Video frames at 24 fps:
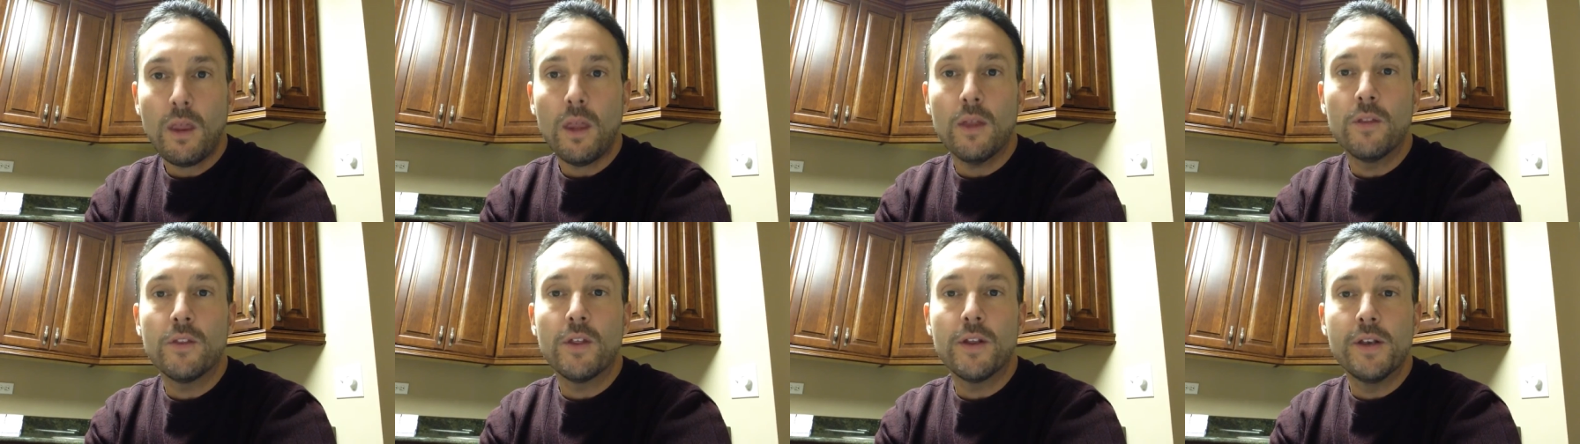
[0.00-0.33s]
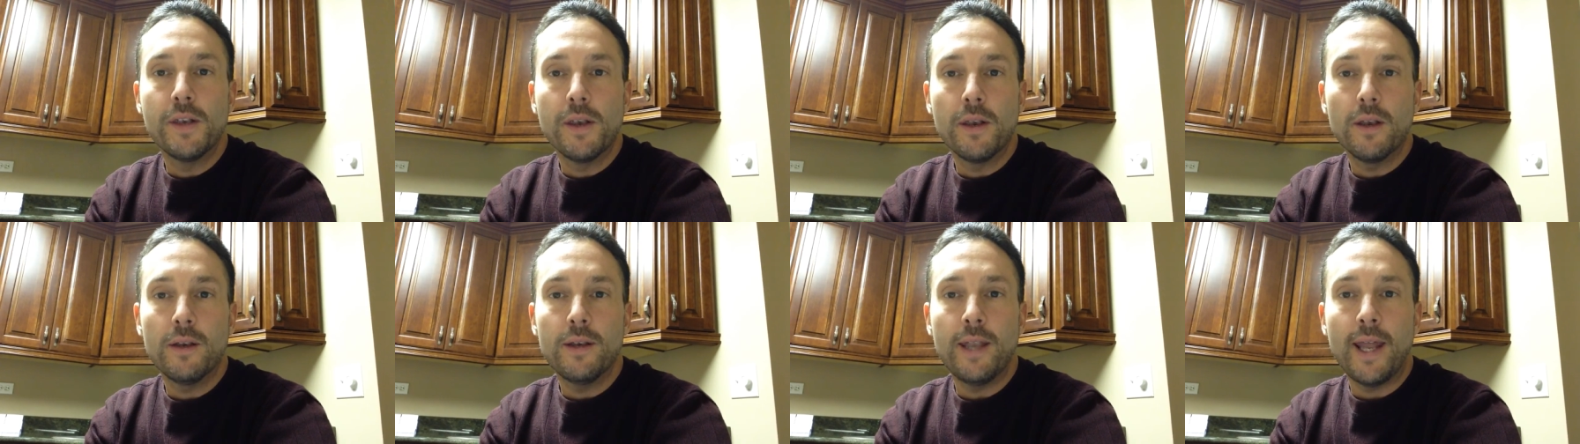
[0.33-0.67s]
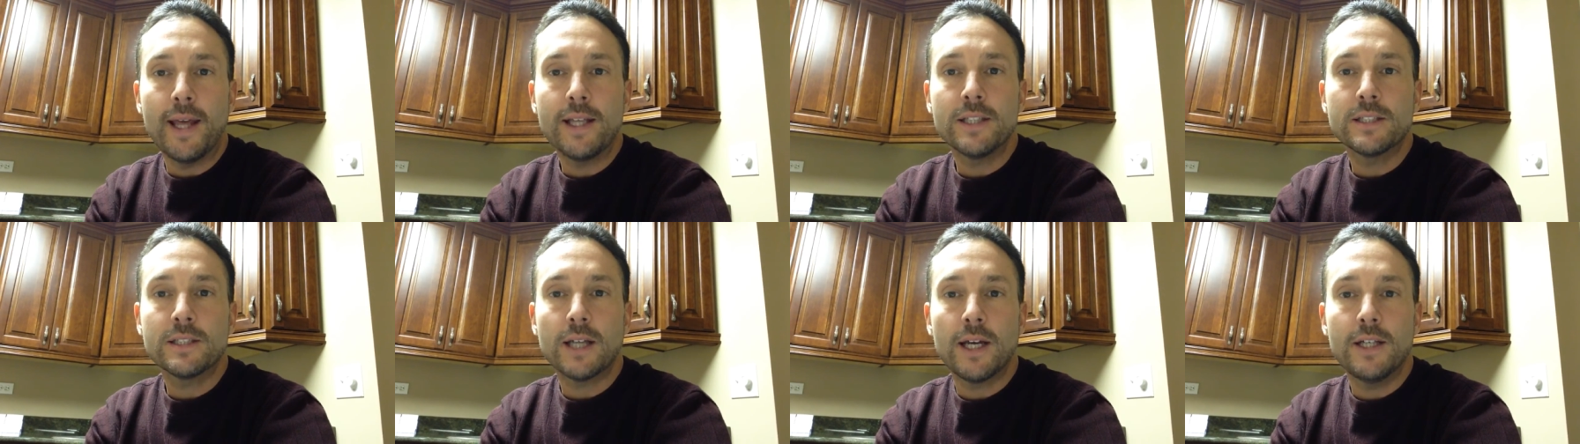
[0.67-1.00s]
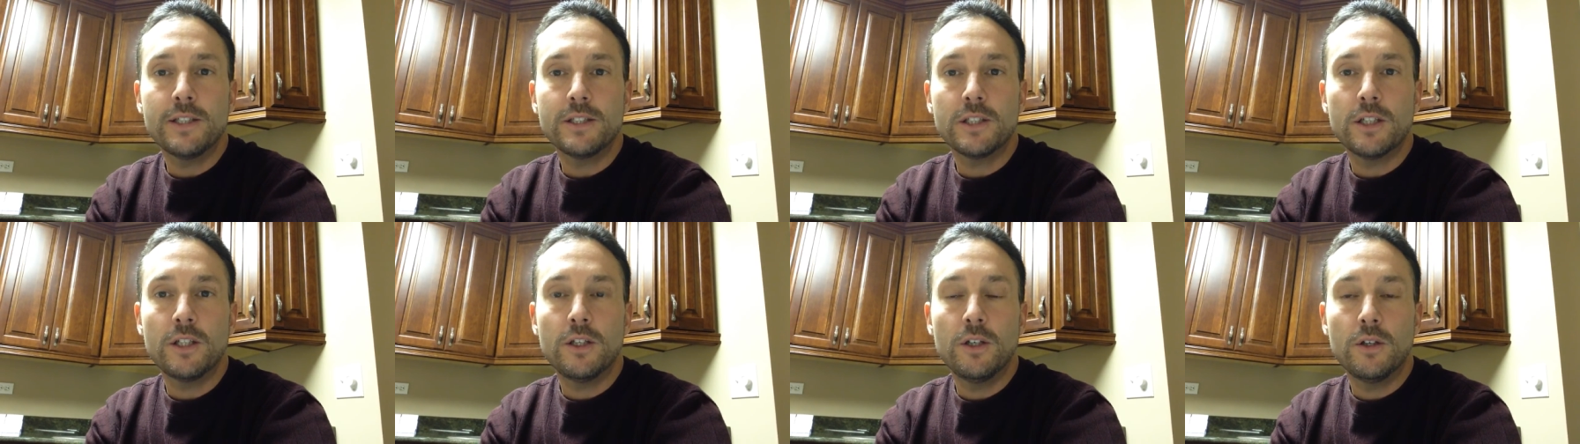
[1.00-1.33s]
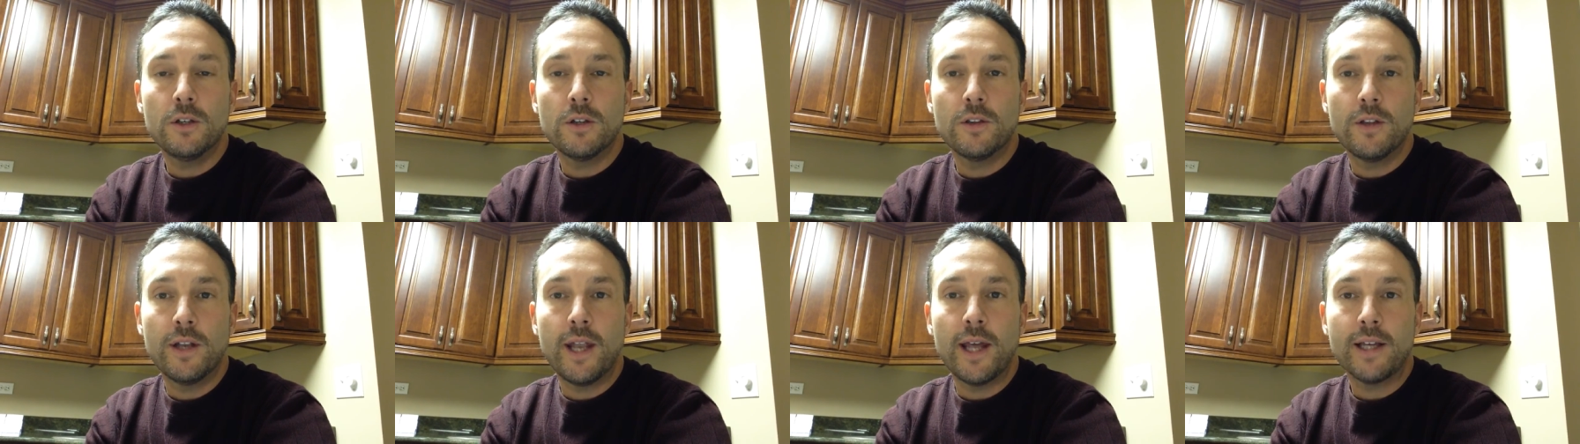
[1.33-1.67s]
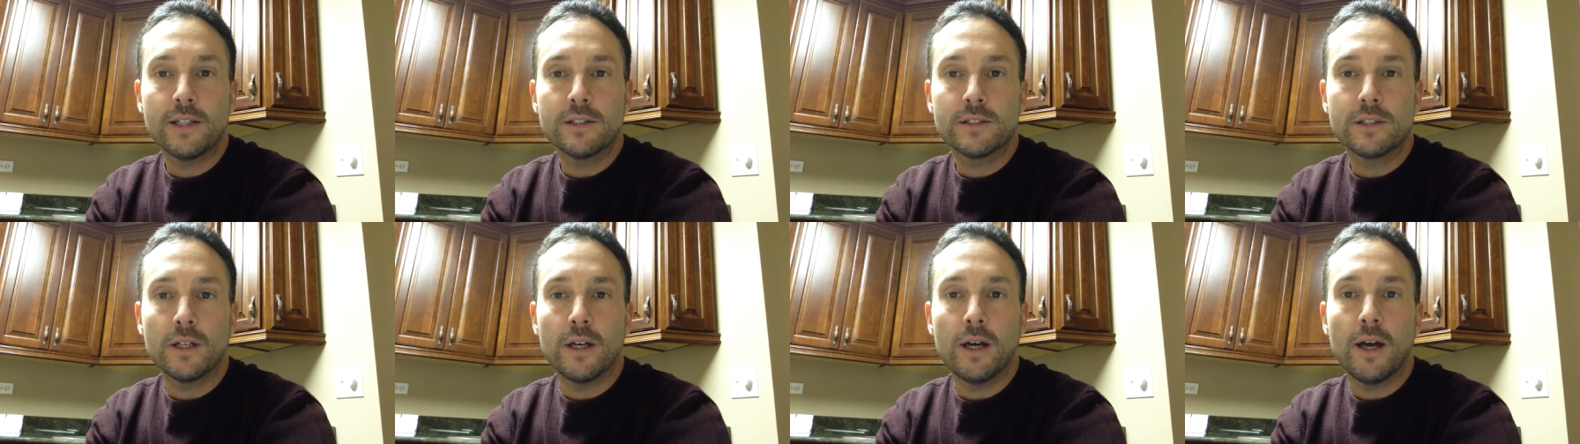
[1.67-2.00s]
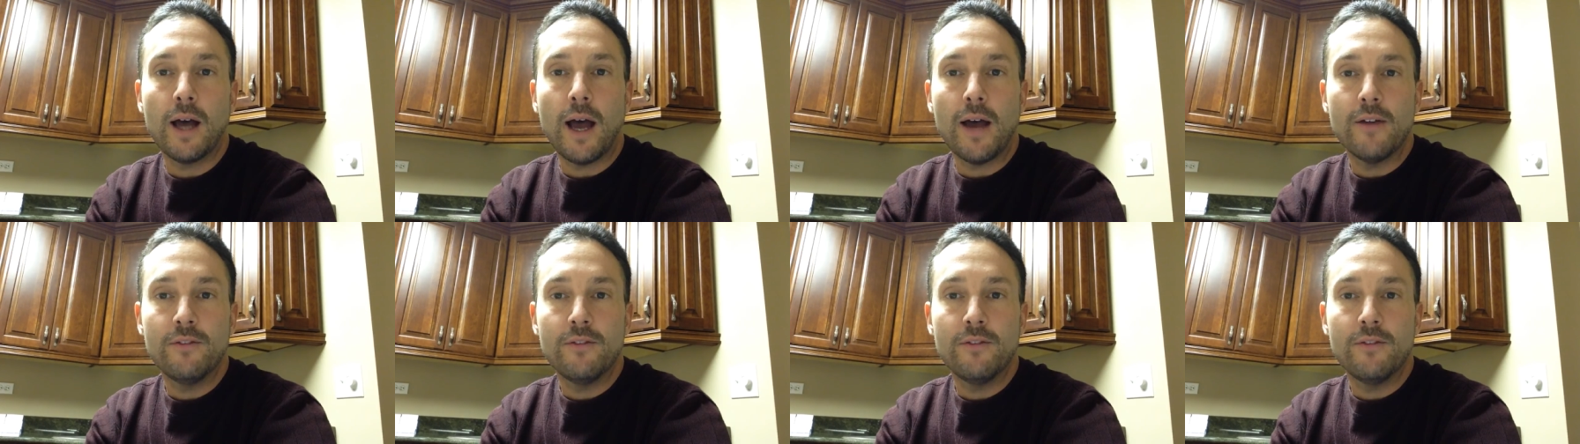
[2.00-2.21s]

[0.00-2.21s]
the next IC, the next uh,